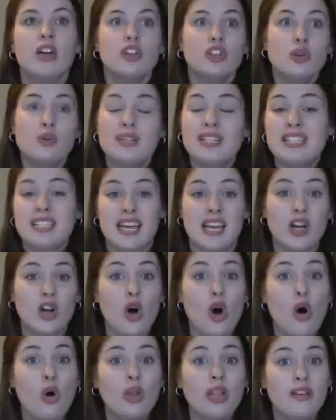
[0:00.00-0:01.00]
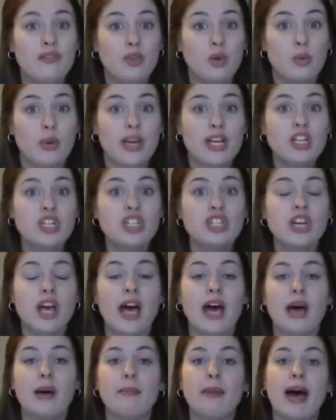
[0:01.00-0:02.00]
You can set a goal if you wish.
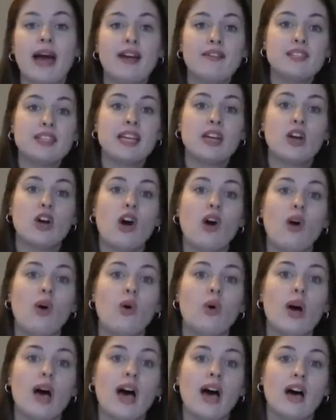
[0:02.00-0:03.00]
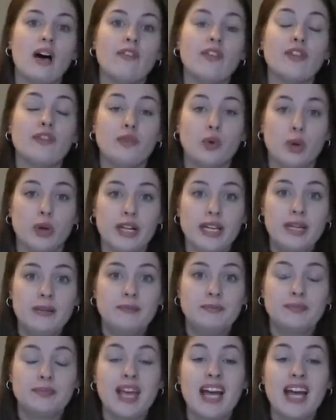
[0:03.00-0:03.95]
Um, I've set a goal of 40.